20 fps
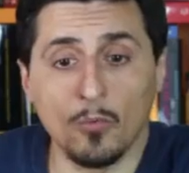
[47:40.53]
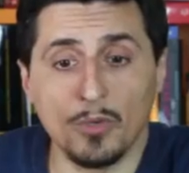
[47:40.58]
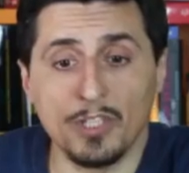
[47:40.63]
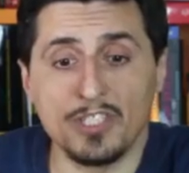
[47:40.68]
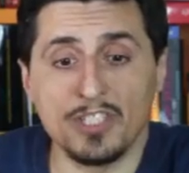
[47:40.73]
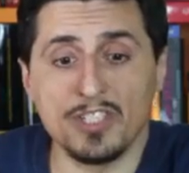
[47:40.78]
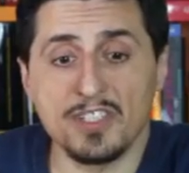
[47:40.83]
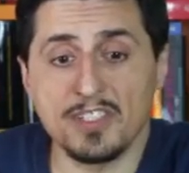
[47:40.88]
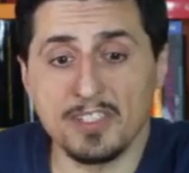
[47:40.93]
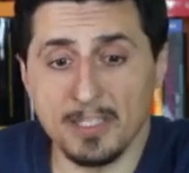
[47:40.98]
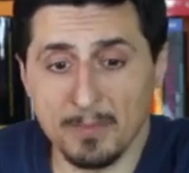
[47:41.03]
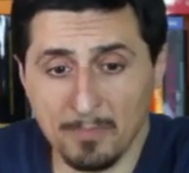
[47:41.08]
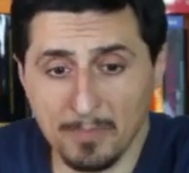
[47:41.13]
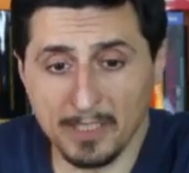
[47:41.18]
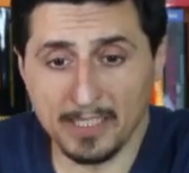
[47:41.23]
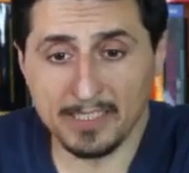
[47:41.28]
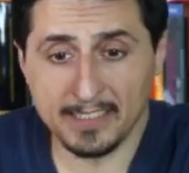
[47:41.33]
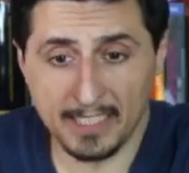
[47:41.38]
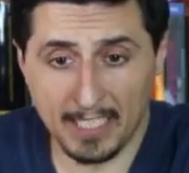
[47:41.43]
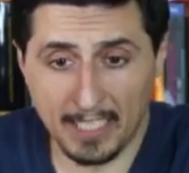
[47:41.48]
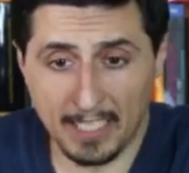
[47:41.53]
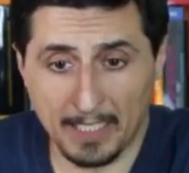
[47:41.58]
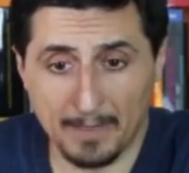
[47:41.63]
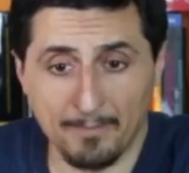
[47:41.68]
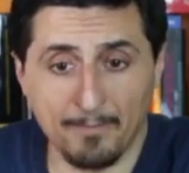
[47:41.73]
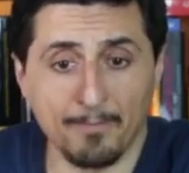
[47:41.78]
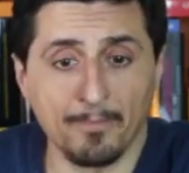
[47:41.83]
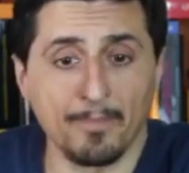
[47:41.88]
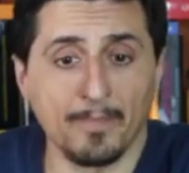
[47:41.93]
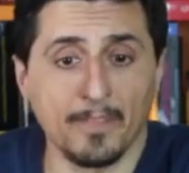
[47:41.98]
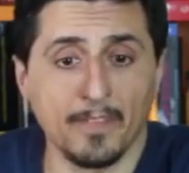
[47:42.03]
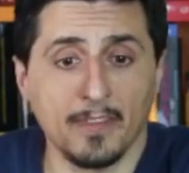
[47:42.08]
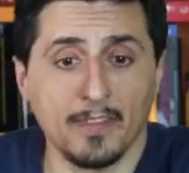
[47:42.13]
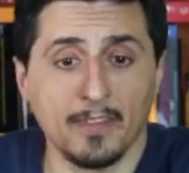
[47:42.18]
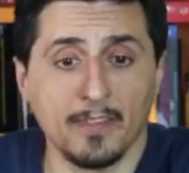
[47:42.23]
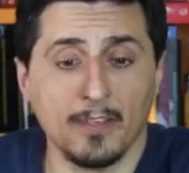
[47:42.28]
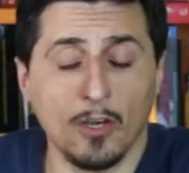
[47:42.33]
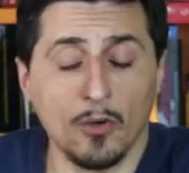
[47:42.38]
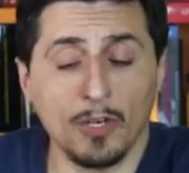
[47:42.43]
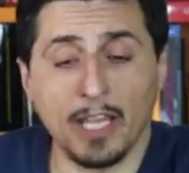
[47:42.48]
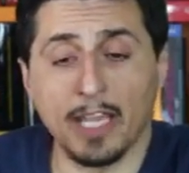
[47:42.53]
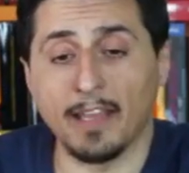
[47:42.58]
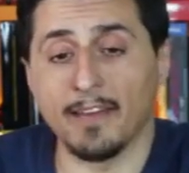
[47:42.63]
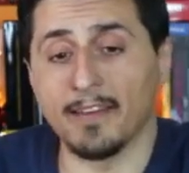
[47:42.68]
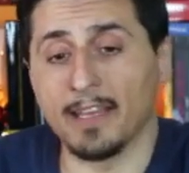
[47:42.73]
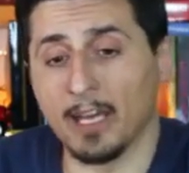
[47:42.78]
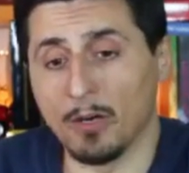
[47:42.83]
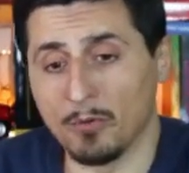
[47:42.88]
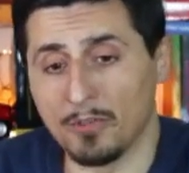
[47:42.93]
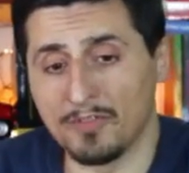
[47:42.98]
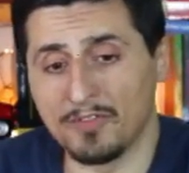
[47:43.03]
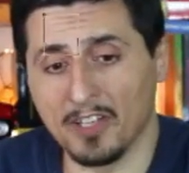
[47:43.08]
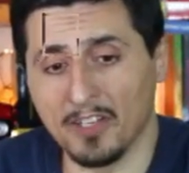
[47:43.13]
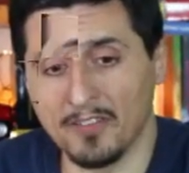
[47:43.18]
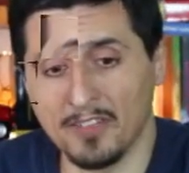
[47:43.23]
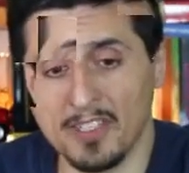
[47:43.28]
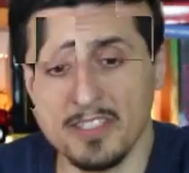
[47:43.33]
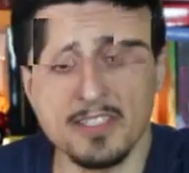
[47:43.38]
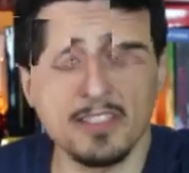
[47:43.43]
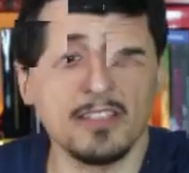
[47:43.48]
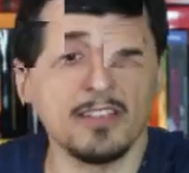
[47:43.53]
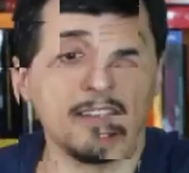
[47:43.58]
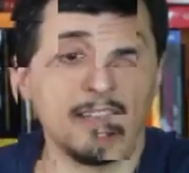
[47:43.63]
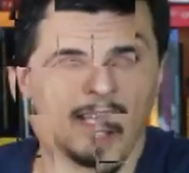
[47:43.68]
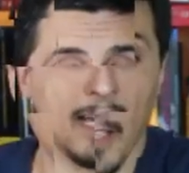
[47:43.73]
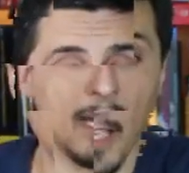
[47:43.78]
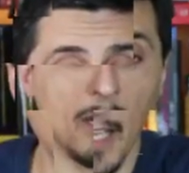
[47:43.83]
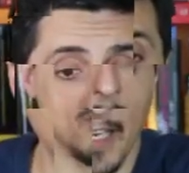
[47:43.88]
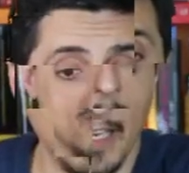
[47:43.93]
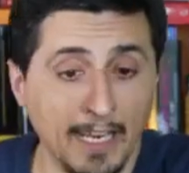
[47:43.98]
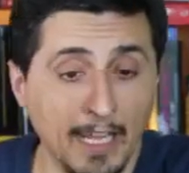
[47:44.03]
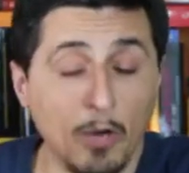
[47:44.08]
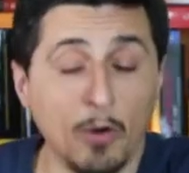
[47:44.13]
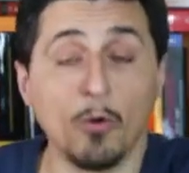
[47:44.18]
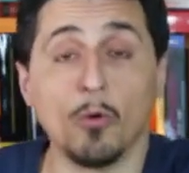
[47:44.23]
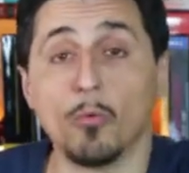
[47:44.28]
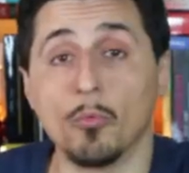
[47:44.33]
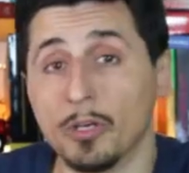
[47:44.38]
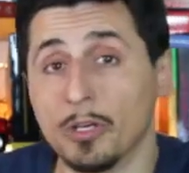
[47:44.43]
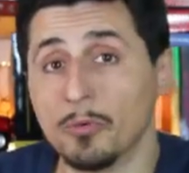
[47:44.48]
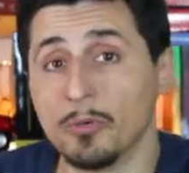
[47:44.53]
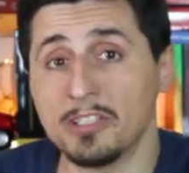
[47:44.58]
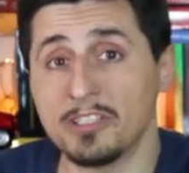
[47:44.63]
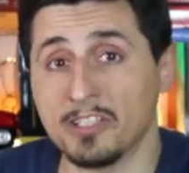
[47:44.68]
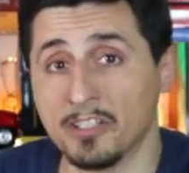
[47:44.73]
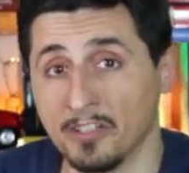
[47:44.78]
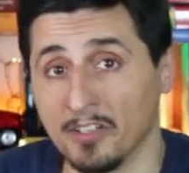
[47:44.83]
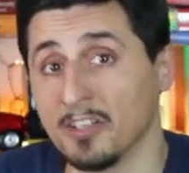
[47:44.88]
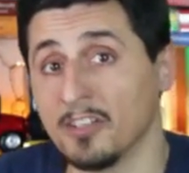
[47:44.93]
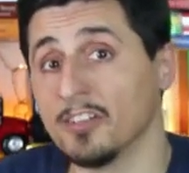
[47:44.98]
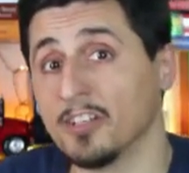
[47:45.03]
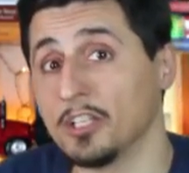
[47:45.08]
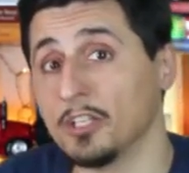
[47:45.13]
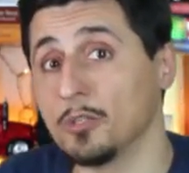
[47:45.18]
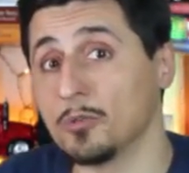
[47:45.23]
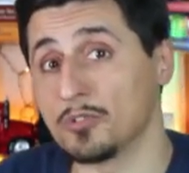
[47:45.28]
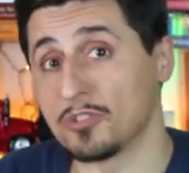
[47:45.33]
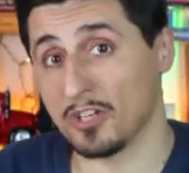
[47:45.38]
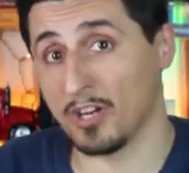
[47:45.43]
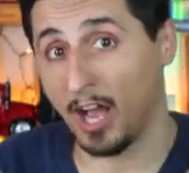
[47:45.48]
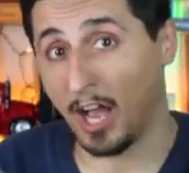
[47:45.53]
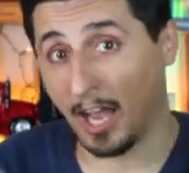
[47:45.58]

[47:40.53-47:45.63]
we just simply say, okay, now we've done this, and now we return the user